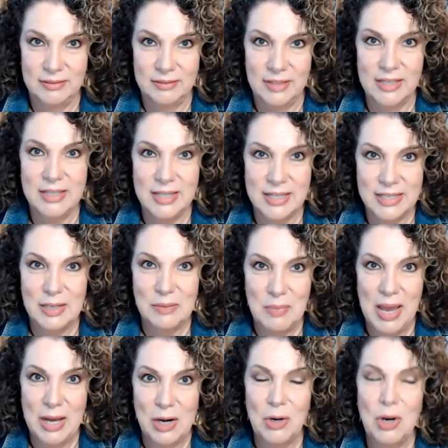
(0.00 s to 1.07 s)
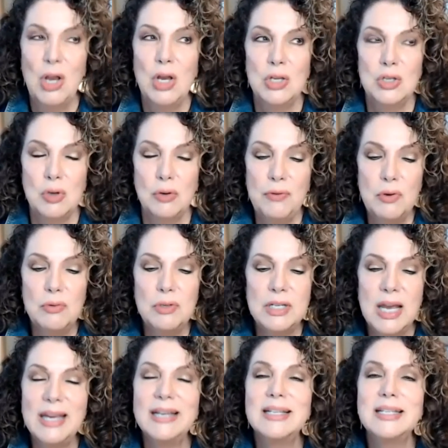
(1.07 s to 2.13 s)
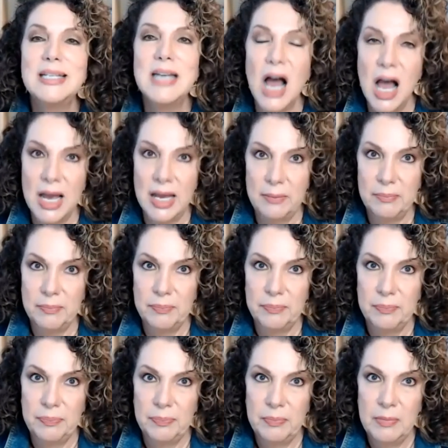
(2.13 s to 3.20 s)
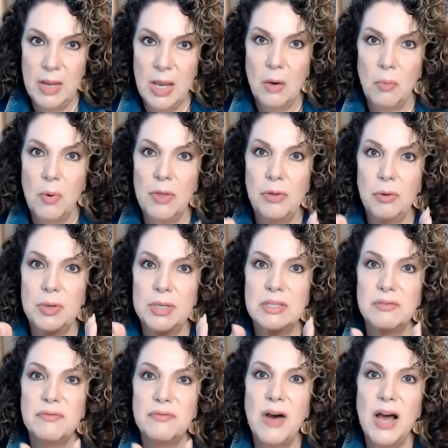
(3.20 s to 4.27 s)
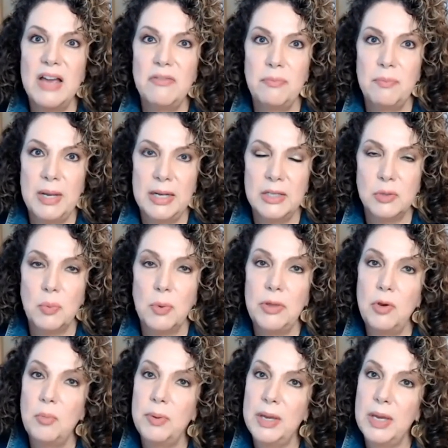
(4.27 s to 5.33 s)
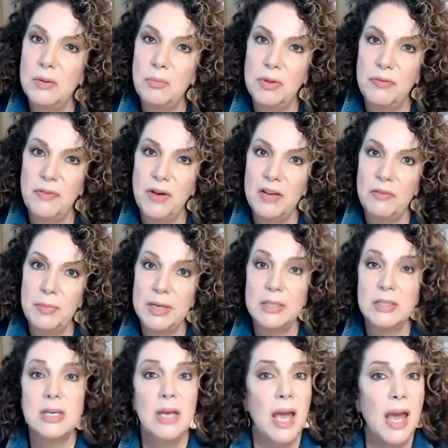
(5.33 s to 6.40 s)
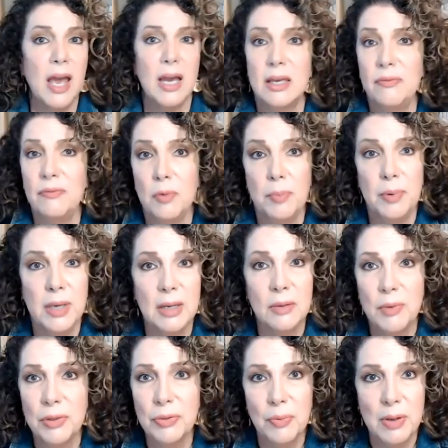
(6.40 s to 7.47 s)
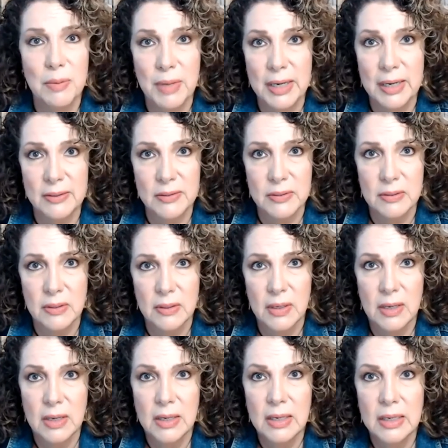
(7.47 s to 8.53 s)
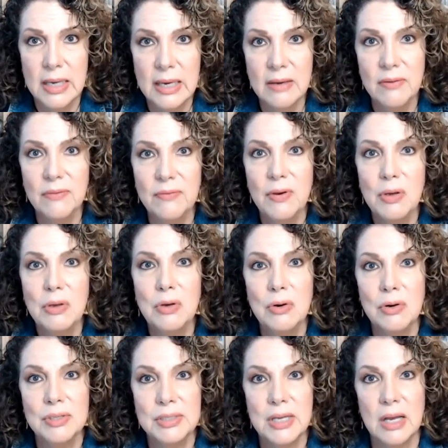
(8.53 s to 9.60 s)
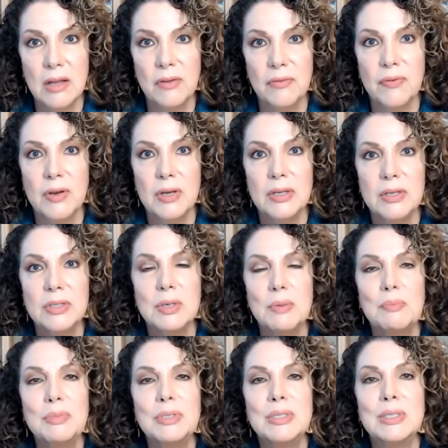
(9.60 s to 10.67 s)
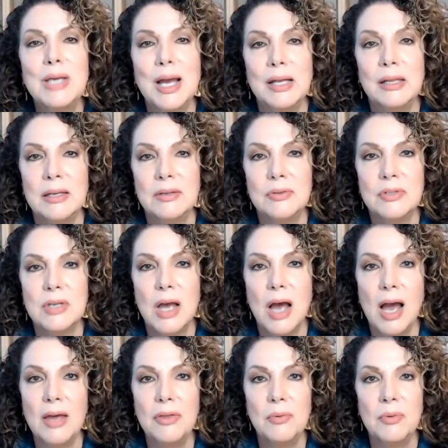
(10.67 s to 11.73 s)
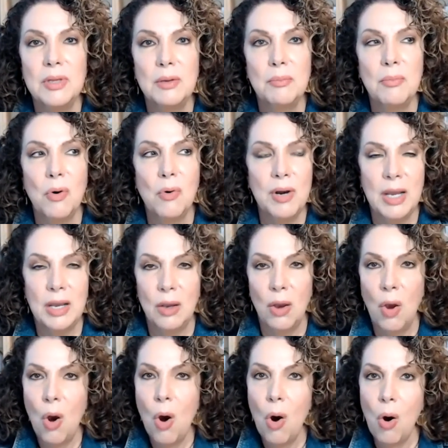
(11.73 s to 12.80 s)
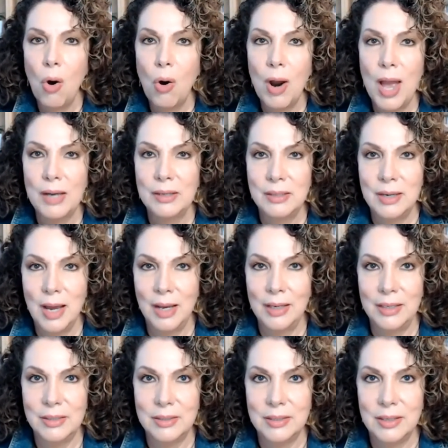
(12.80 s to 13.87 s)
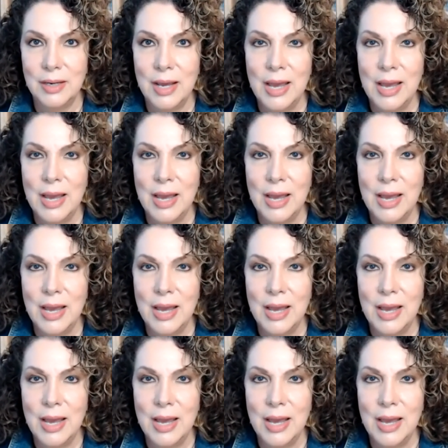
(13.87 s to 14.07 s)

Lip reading: That doesn't matter. So if you take time, whether it's 5 minutes, whether you begin with 5 minutes, heck, if you begin with 3 minutes, give yourself some silence, either in the morning or at night.